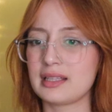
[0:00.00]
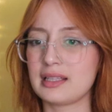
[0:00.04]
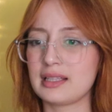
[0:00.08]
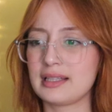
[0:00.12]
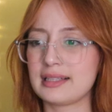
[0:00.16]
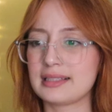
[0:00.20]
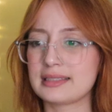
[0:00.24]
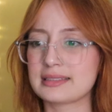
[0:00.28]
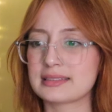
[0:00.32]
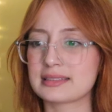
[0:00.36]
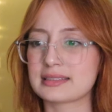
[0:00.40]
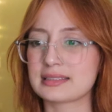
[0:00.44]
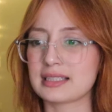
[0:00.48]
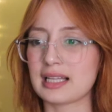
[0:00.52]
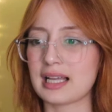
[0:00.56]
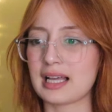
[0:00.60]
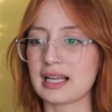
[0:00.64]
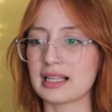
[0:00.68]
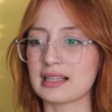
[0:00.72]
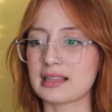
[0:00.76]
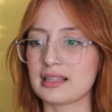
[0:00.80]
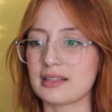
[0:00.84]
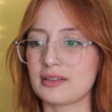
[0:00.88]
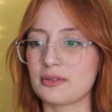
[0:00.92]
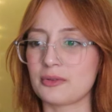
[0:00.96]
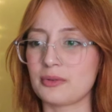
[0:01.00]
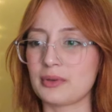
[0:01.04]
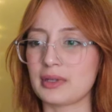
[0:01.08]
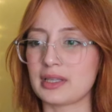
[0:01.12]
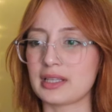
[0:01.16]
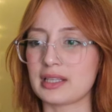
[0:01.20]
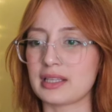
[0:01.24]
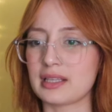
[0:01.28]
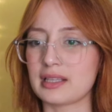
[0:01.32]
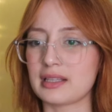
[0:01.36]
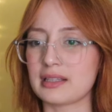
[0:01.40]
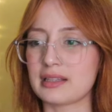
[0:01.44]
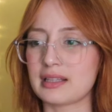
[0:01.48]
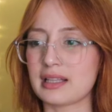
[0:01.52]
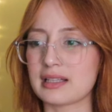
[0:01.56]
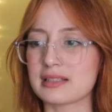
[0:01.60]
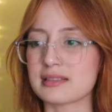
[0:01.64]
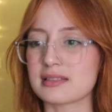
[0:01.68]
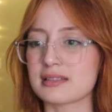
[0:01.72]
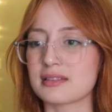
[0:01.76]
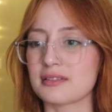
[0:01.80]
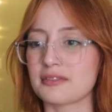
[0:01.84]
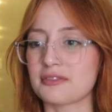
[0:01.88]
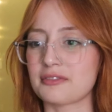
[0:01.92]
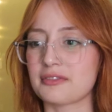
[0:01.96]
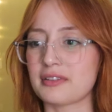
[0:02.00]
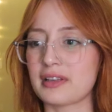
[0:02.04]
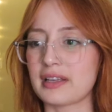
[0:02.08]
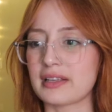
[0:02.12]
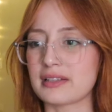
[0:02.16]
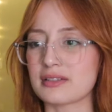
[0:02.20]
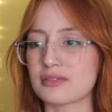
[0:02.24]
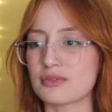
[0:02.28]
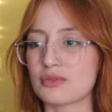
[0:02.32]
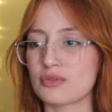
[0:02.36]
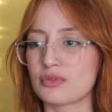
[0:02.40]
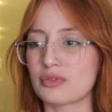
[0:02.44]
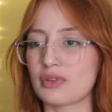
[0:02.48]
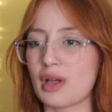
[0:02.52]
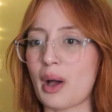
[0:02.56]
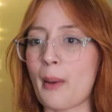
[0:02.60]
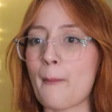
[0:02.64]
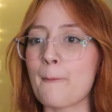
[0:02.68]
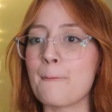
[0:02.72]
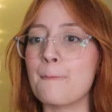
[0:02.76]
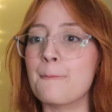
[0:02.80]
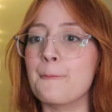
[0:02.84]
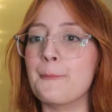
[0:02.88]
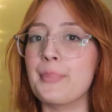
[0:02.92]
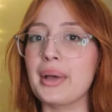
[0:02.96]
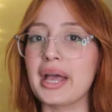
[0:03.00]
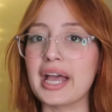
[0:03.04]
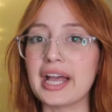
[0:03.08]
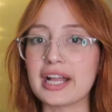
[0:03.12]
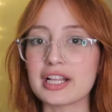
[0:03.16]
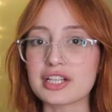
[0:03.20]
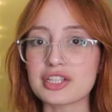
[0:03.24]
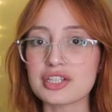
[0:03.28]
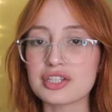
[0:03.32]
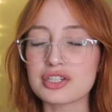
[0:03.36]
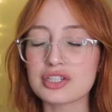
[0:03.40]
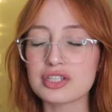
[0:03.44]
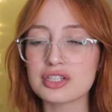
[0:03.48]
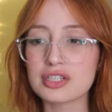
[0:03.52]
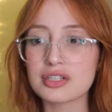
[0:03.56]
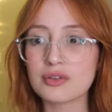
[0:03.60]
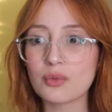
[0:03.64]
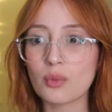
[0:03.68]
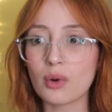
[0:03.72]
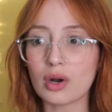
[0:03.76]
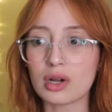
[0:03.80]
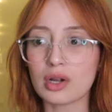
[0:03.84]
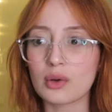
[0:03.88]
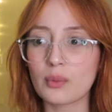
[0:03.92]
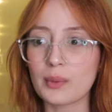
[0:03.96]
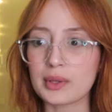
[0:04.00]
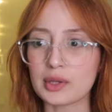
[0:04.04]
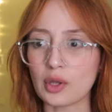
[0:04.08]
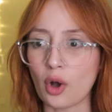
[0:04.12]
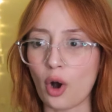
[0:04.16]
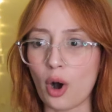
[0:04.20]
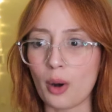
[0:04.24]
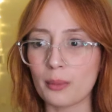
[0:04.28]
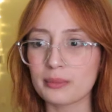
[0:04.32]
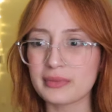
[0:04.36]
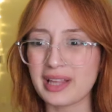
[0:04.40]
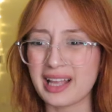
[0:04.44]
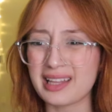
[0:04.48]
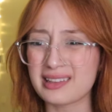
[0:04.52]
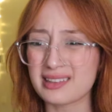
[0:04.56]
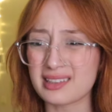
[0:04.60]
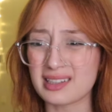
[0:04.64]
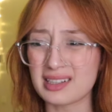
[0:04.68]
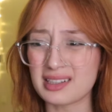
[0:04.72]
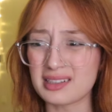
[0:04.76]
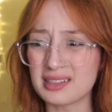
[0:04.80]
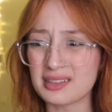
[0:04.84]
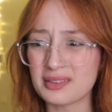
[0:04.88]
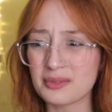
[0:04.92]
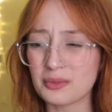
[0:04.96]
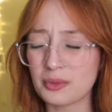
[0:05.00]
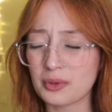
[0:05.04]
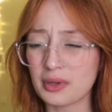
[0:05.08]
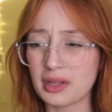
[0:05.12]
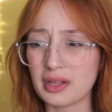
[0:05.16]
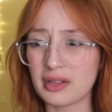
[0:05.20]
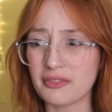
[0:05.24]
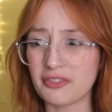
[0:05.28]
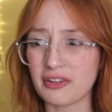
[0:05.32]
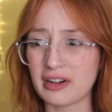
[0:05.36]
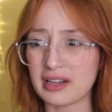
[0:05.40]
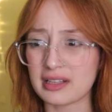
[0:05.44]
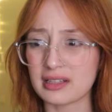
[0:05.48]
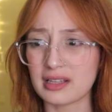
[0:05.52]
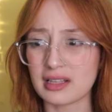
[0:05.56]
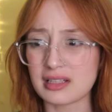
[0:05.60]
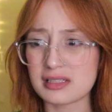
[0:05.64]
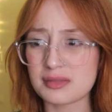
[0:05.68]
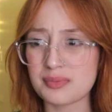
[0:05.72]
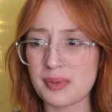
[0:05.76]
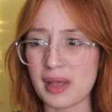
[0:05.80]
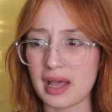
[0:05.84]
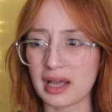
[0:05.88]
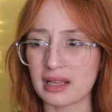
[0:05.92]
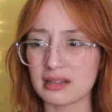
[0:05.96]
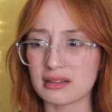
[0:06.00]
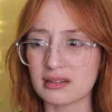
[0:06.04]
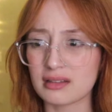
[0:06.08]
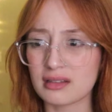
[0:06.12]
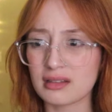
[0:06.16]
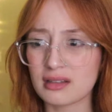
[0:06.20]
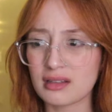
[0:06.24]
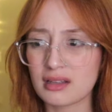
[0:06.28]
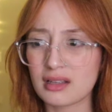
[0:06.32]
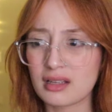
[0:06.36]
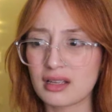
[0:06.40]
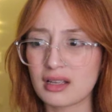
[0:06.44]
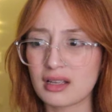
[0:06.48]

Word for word: Exactly, Wiki. That's the face, you dumb bitch. Working with Homelander? What do you fucking expect?